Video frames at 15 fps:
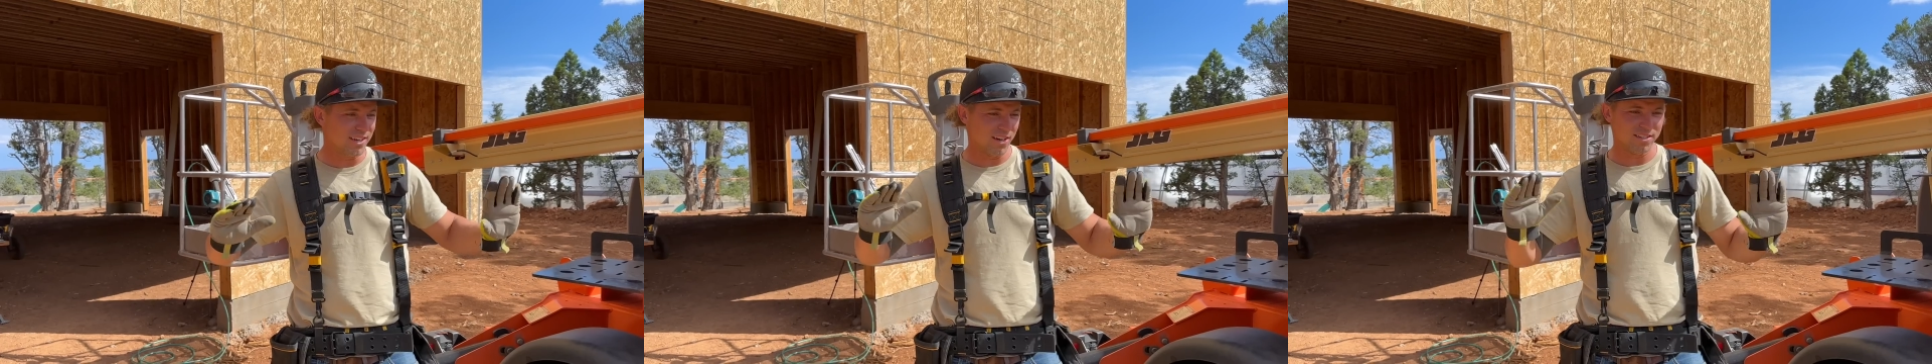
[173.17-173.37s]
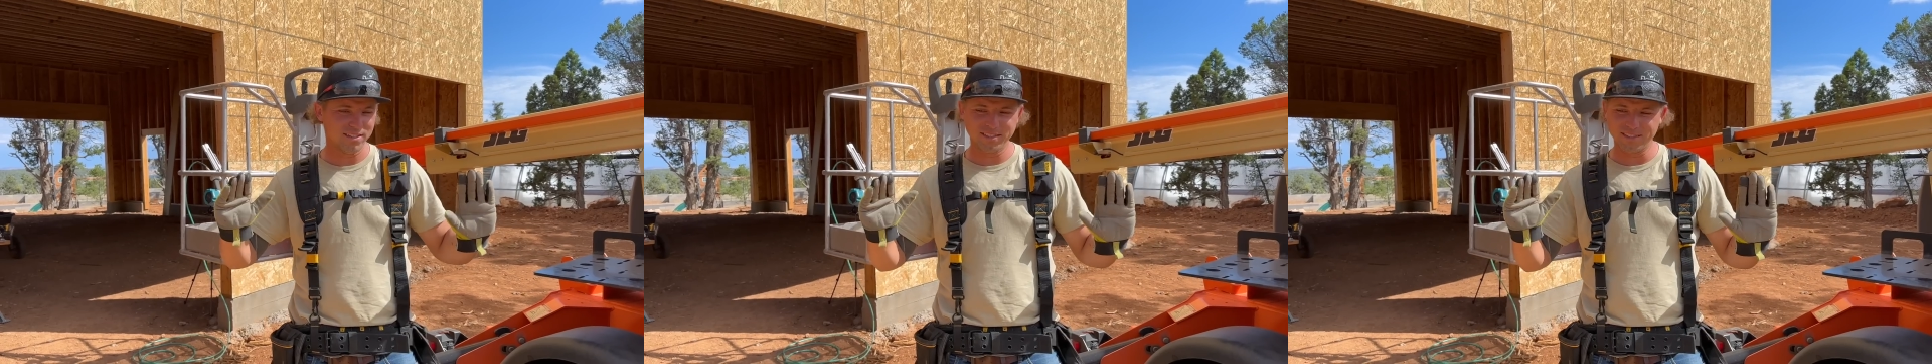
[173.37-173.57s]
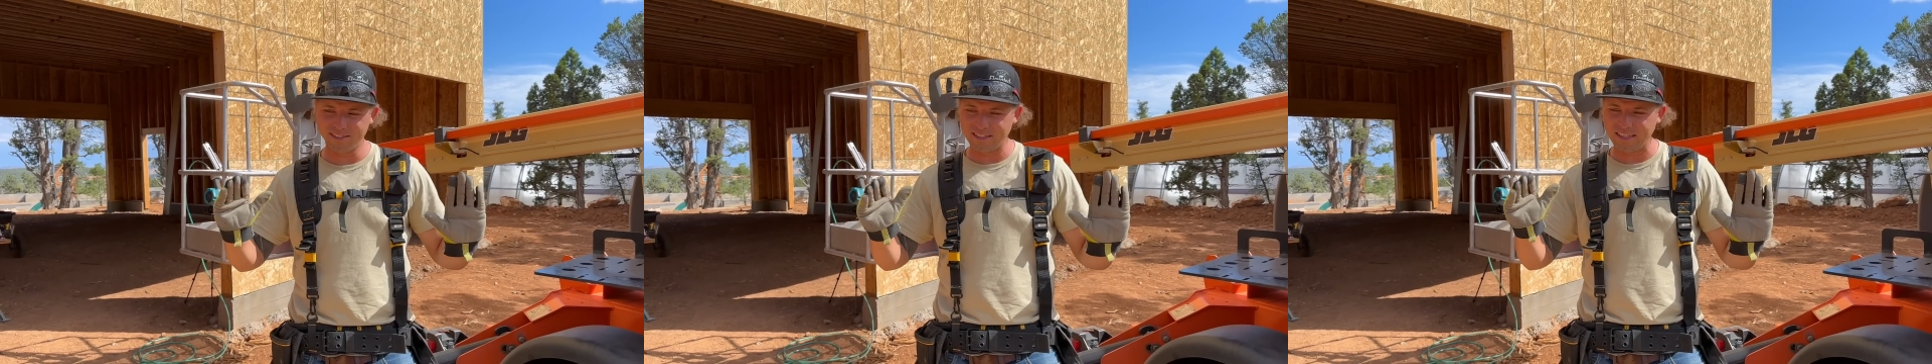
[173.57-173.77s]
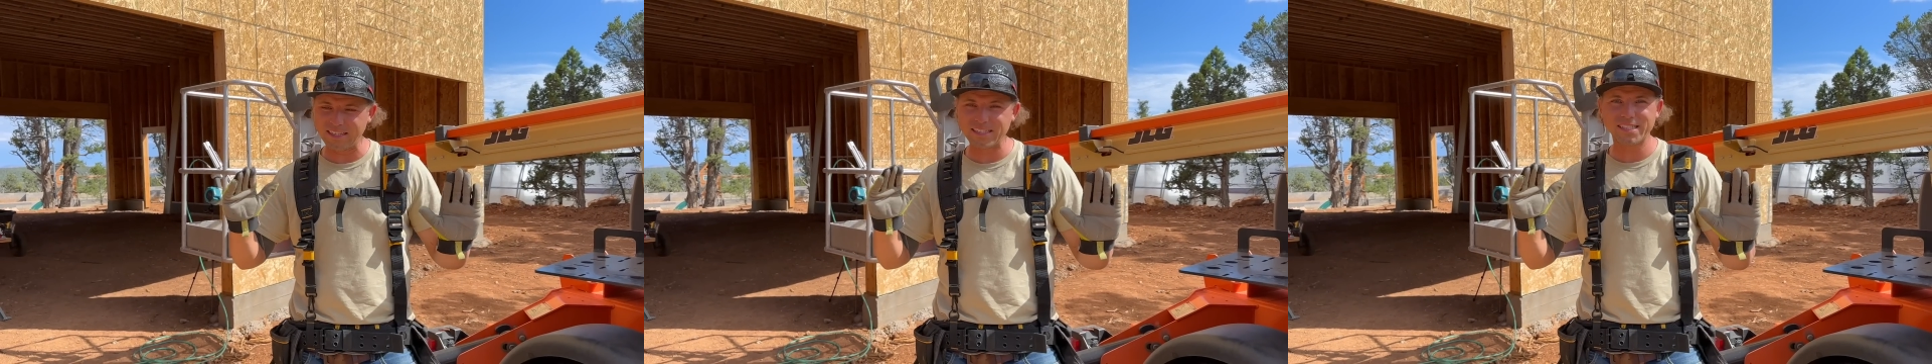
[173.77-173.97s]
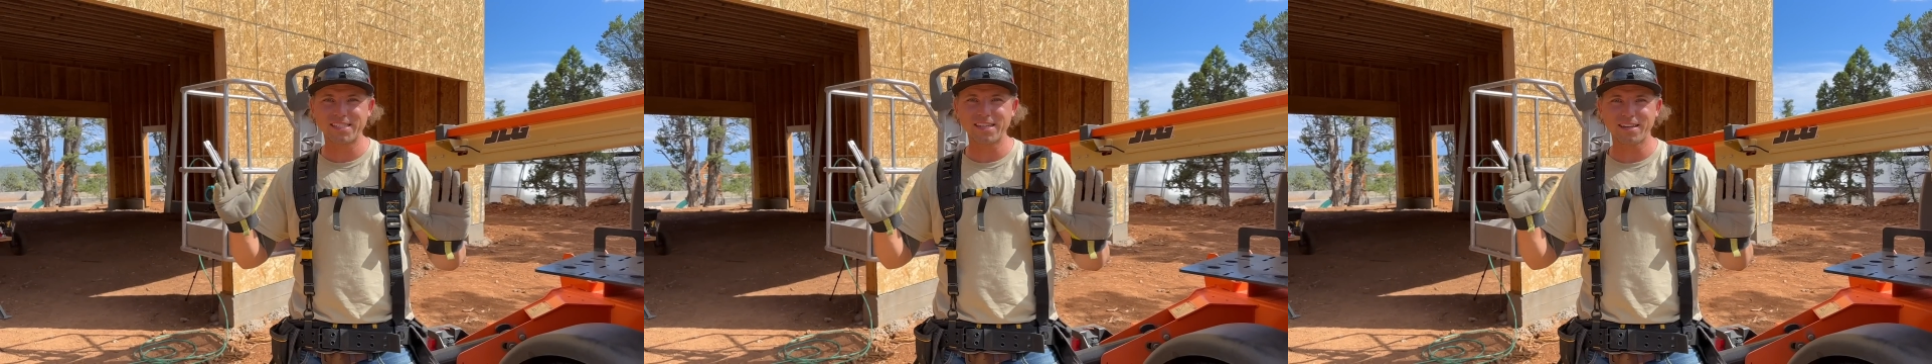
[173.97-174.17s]
un, any
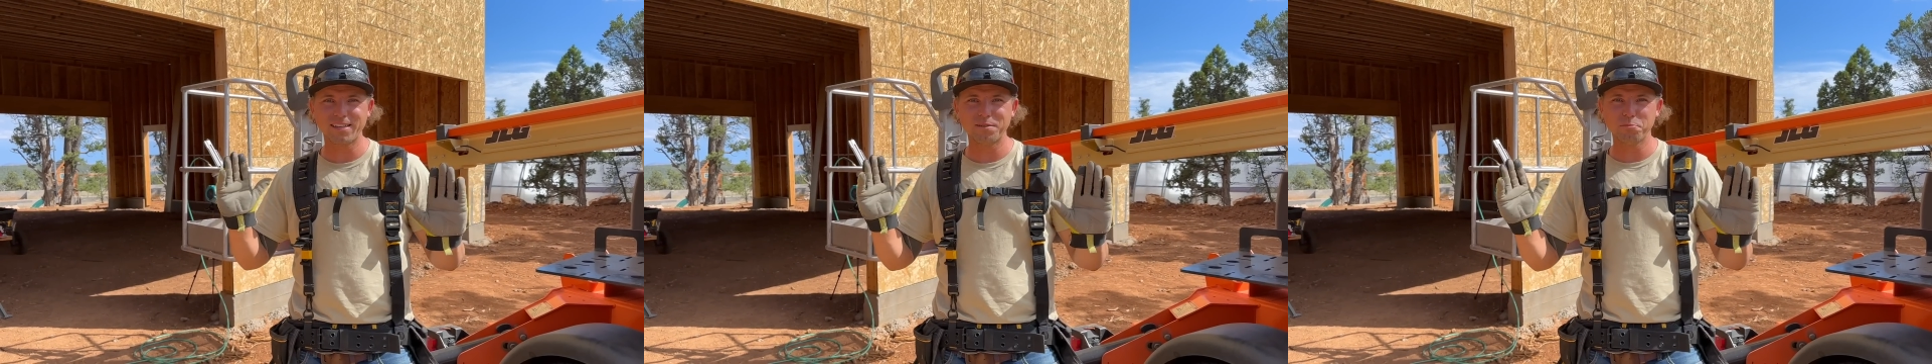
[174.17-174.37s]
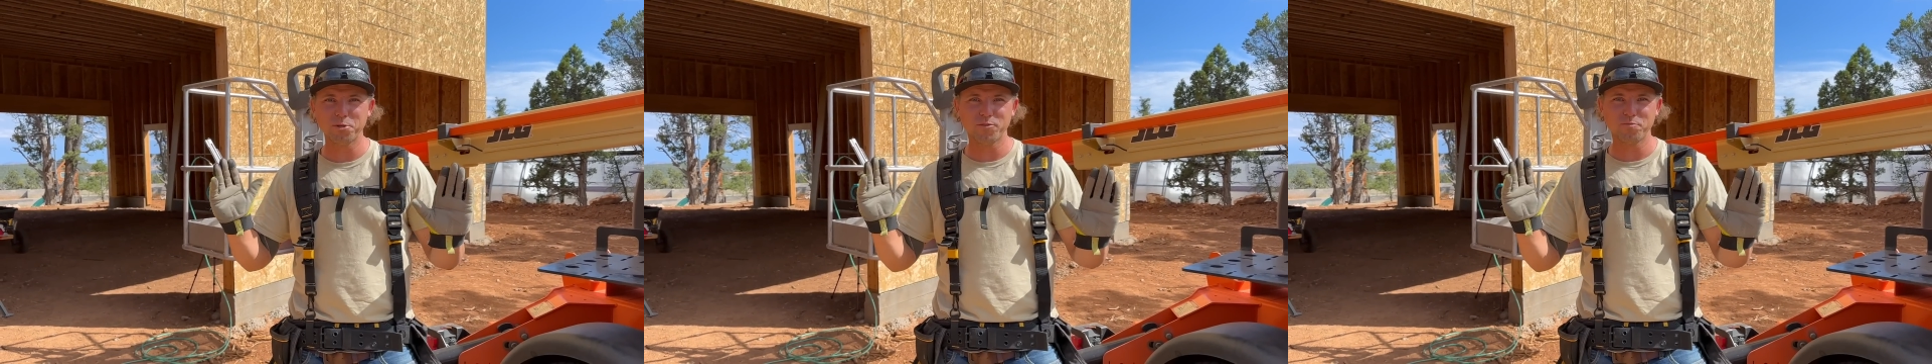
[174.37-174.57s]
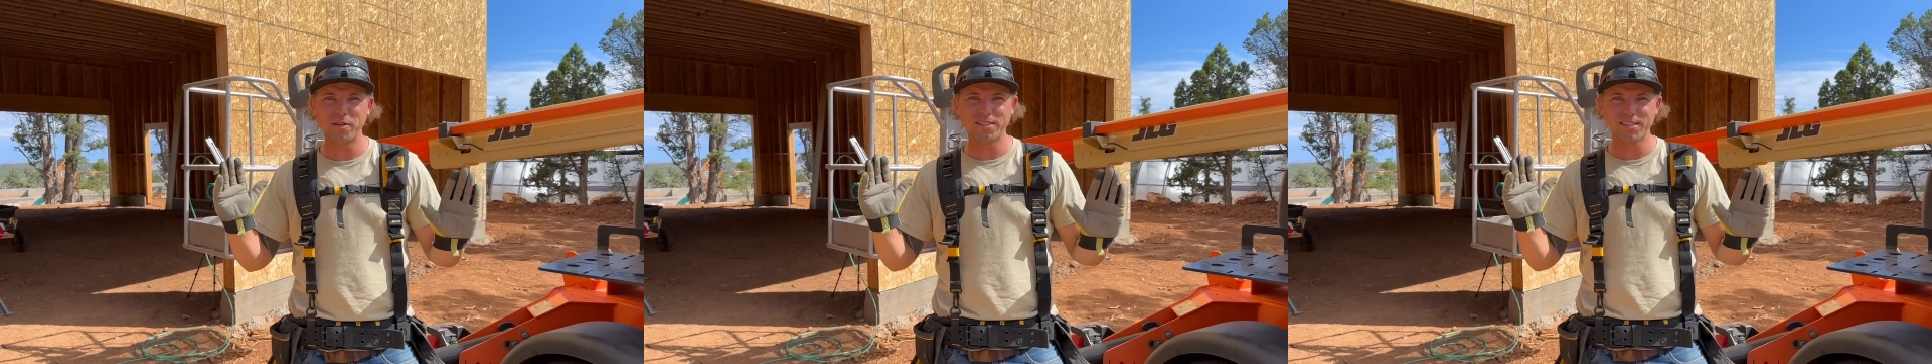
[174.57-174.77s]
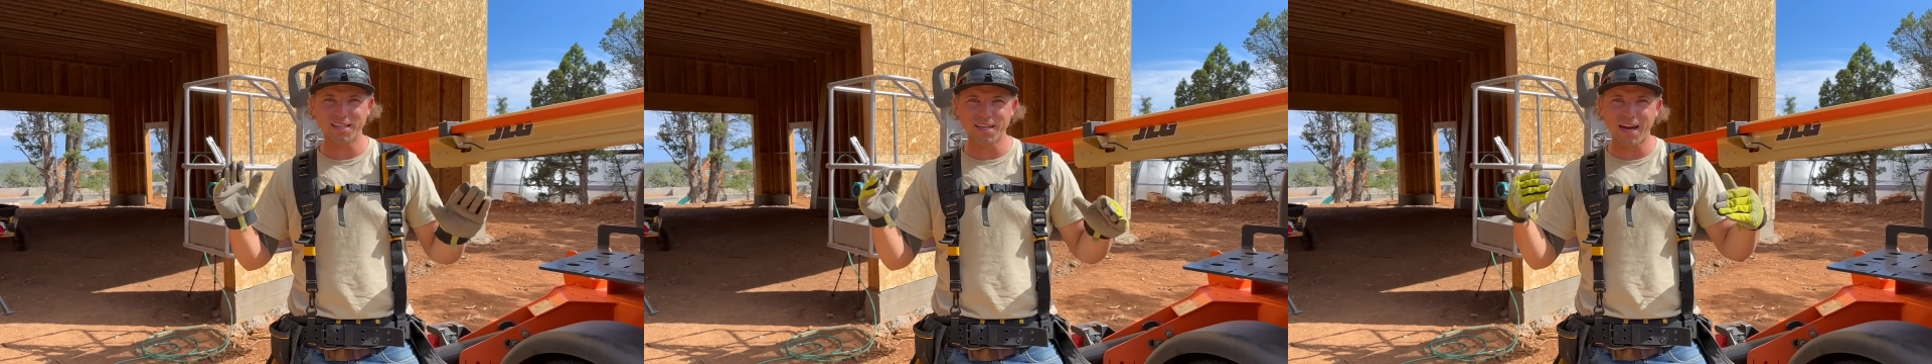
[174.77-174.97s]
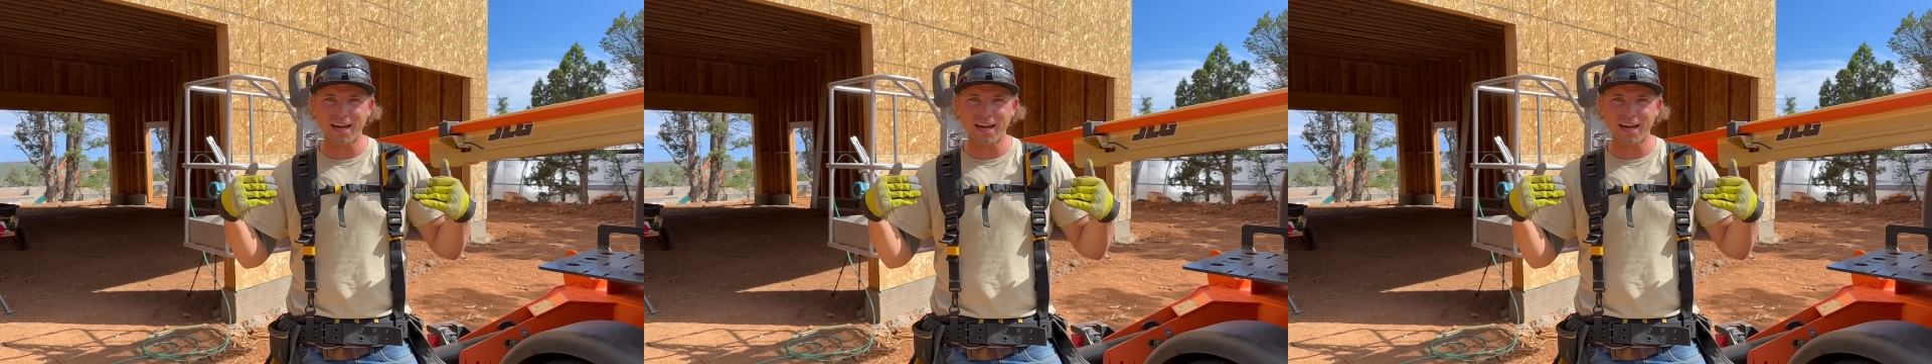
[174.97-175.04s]
sudden movements that